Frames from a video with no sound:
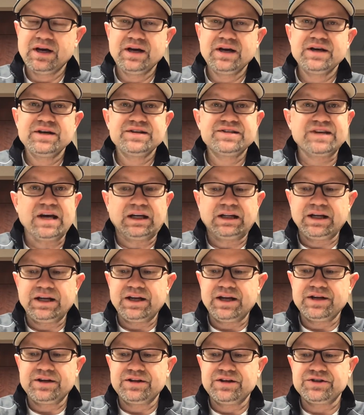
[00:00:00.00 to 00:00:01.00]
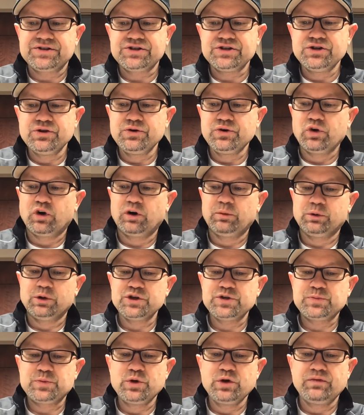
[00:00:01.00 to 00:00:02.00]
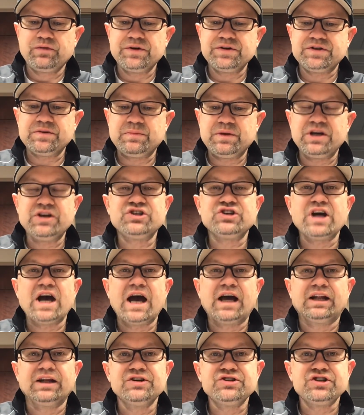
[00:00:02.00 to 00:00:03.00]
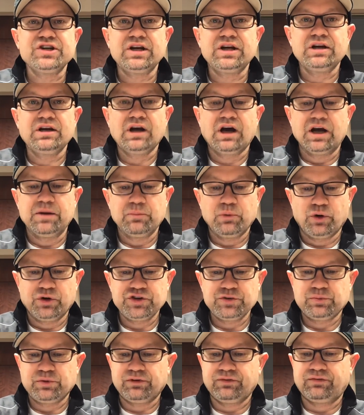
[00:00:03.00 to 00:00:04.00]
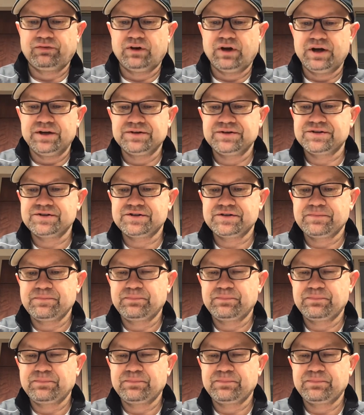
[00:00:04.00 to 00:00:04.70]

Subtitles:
Settling into this new normal is proving to be challenging on multiple fronts.